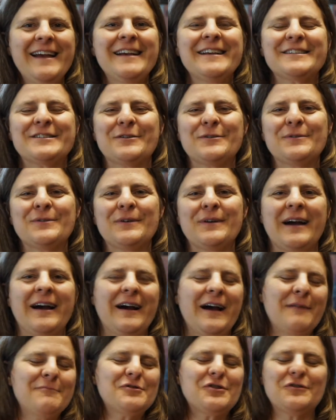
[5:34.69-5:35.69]
So
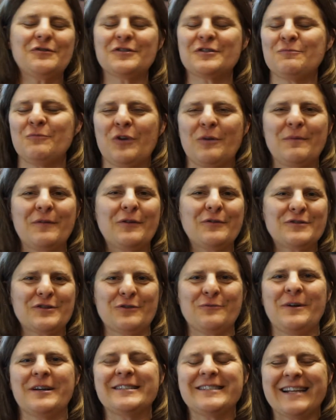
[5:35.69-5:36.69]
I'm sure there's more, but those are
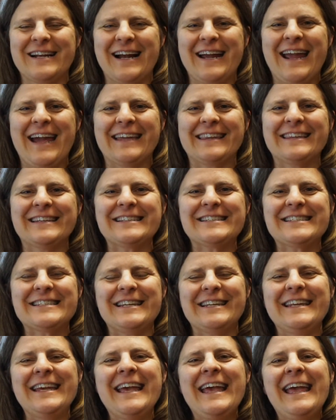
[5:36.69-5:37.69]
the ones that I had
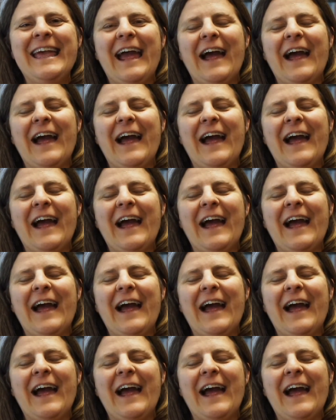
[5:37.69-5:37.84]
listed,